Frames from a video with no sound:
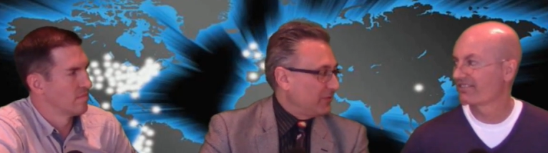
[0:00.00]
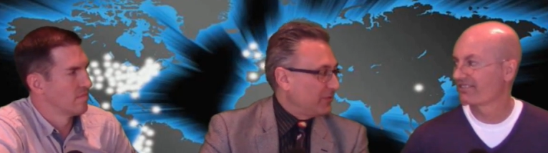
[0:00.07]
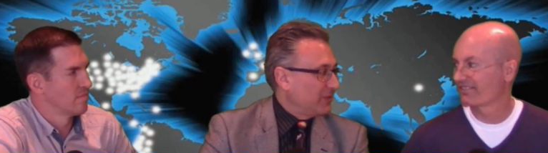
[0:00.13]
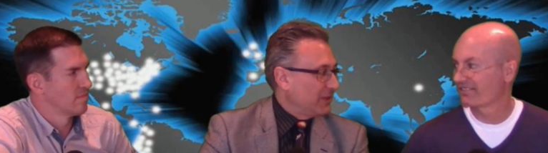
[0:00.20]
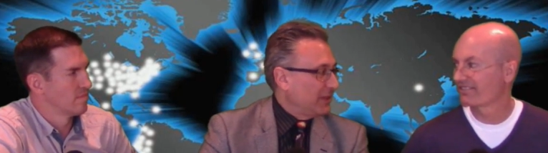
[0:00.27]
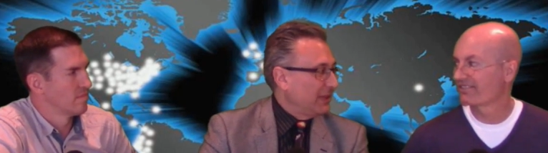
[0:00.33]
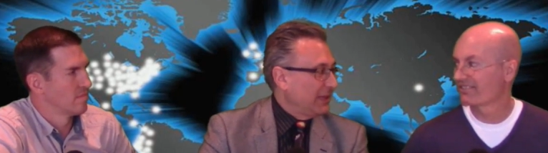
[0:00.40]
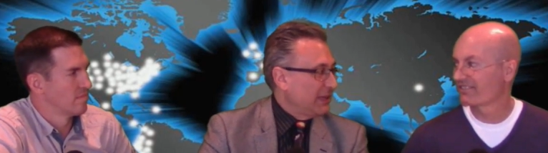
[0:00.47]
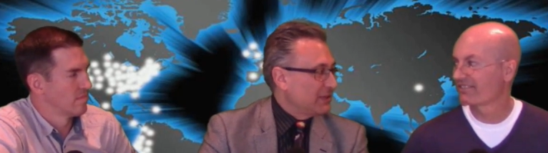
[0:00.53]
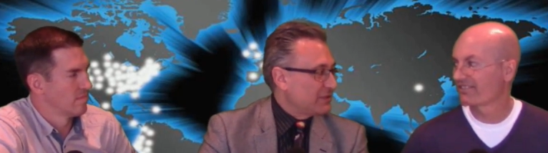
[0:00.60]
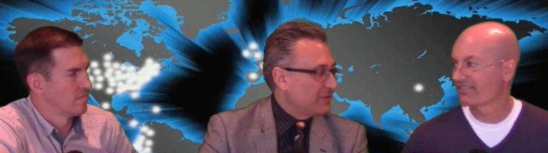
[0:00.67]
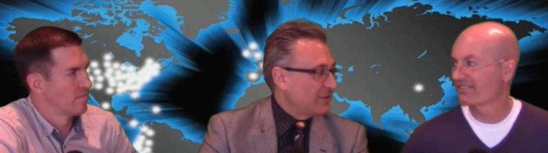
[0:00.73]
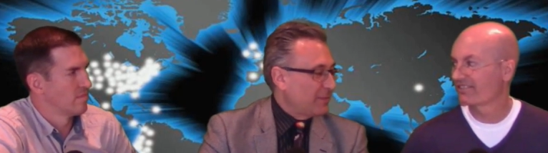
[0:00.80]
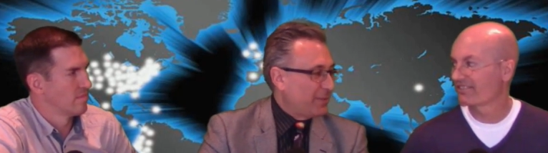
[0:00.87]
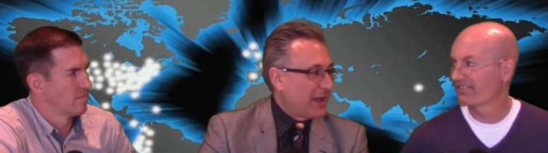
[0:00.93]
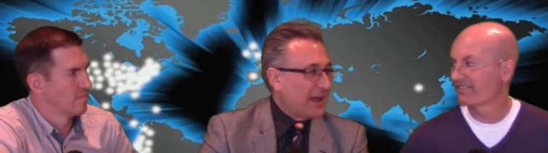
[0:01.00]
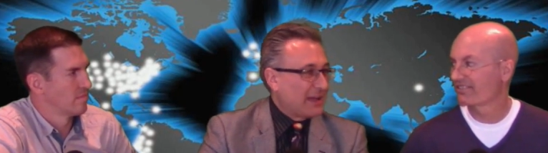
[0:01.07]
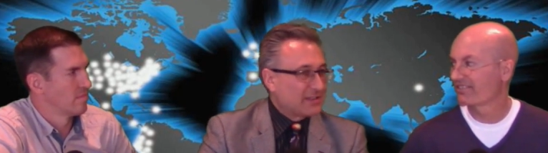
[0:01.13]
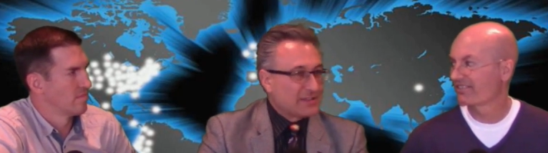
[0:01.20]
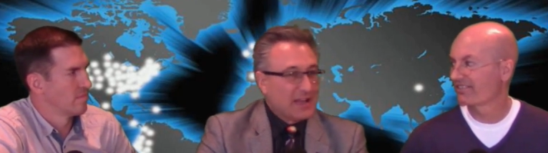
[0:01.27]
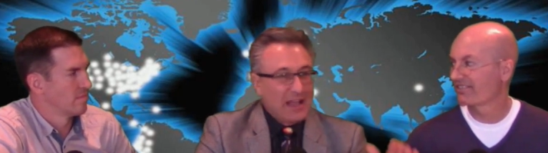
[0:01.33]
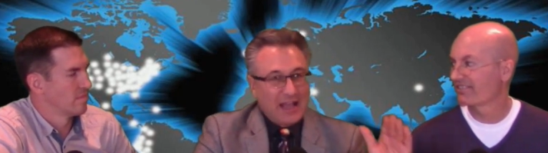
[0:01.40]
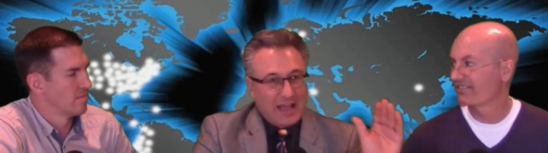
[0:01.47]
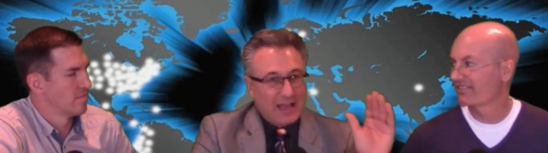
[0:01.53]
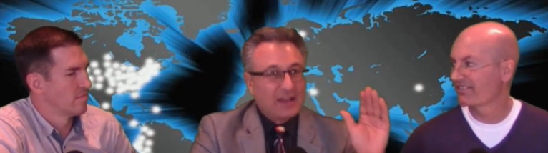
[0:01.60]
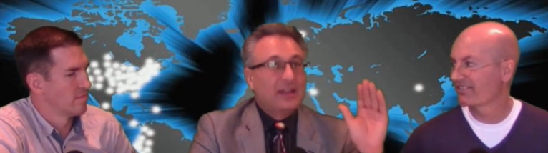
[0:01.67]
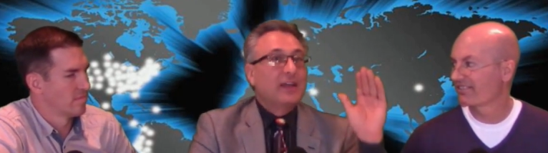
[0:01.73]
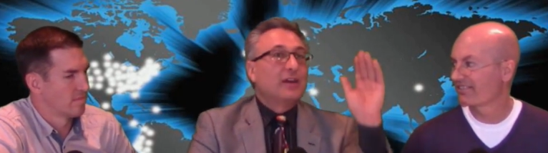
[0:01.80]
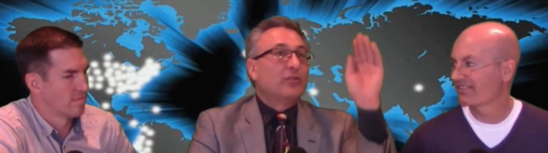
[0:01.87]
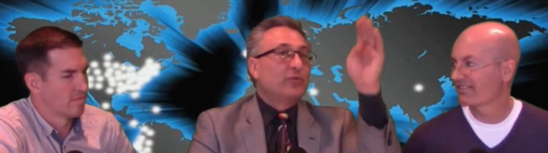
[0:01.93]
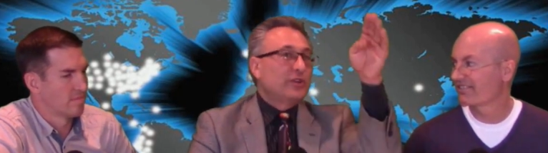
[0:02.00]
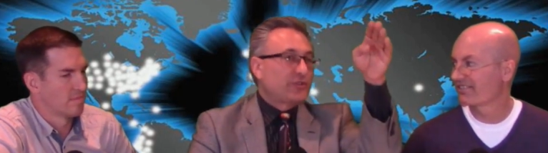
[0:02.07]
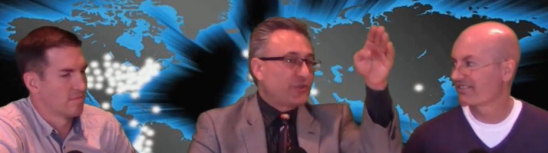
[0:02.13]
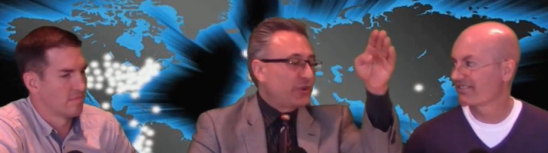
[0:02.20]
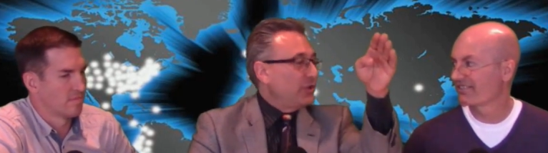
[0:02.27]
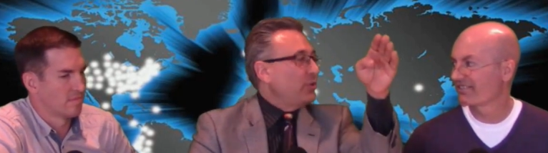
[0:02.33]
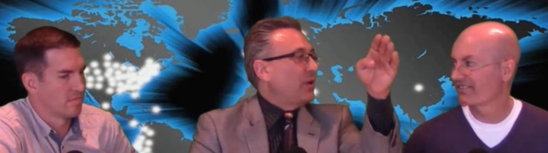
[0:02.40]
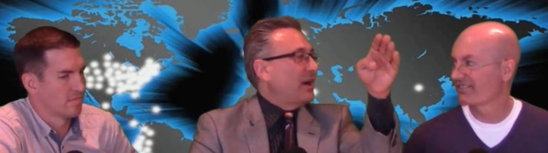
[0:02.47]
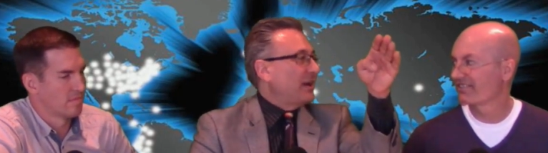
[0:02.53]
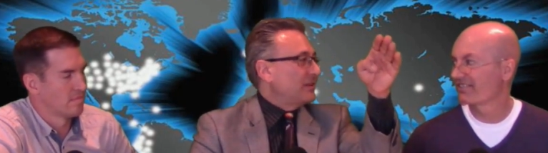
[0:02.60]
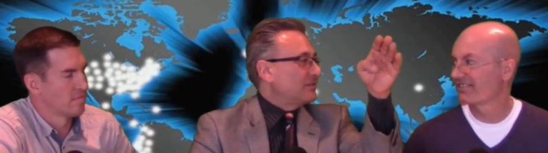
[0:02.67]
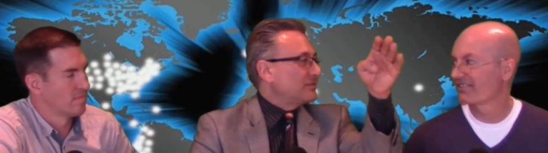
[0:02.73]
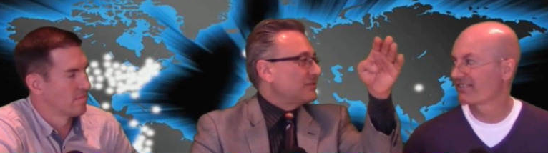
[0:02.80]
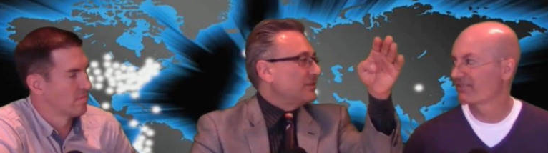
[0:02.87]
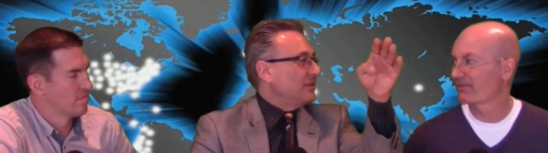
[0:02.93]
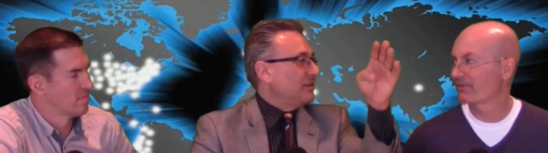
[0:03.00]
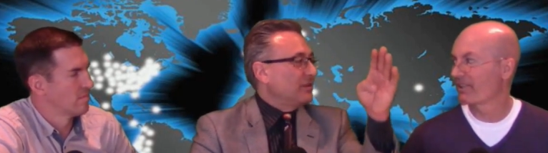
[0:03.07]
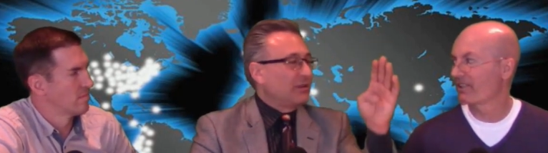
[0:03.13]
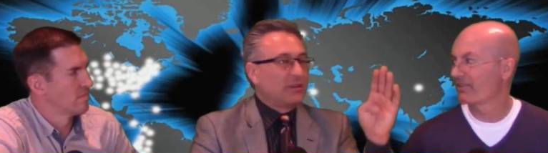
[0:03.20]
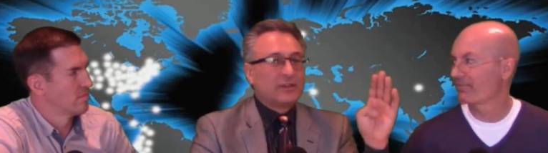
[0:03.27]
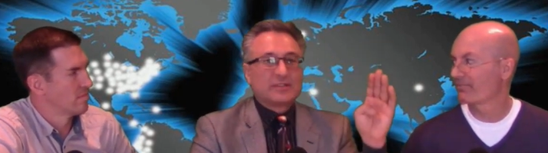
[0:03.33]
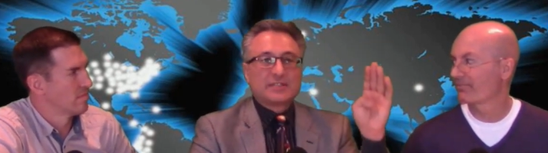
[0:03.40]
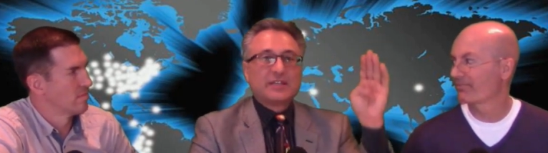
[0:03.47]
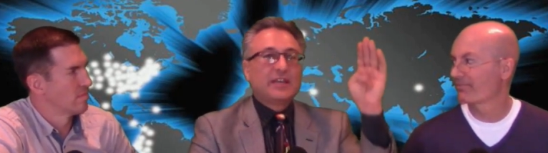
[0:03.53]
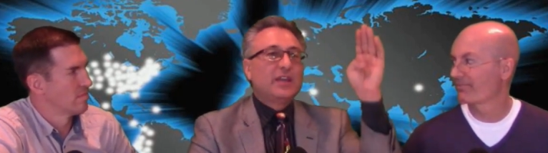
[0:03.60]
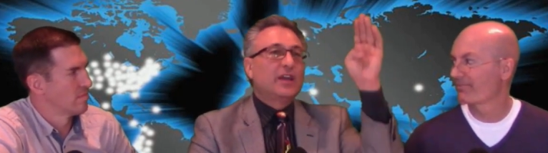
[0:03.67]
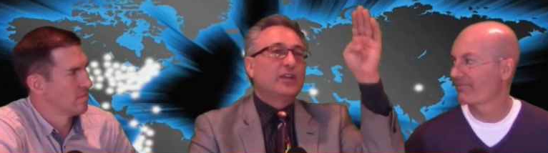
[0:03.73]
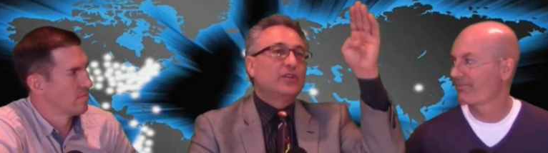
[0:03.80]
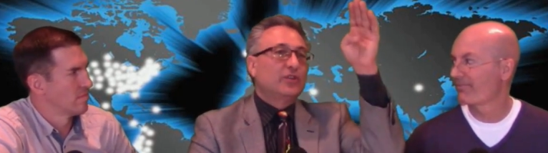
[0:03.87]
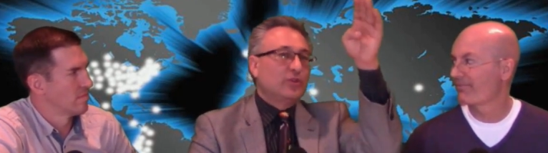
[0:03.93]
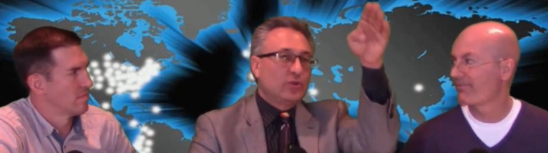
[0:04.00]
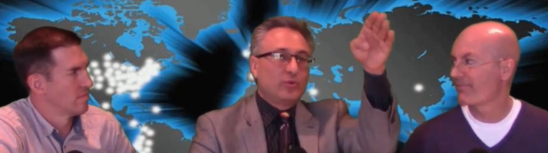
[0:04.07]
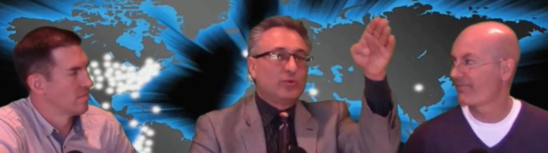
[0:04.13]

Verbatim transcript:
Speaker 1: leaders of the past, and reach for new heights, right? See new